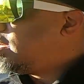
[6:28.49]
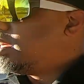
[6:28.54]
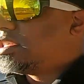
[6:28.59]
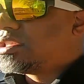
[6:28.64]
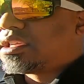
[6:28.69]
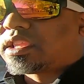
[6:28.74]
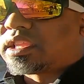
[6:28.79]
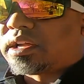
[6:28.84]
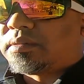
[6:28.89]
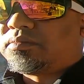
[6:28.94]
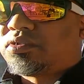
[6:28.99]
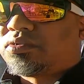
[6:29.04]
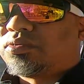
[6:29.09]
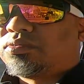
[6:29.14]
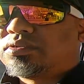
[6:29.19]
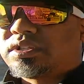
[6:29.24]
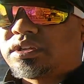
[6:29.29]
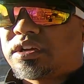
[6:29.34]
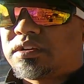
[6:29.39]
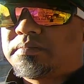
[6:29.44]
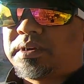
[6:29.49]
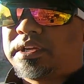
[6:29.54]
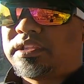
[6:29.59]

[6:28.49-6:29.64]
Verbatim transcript: Hier sit hom kosak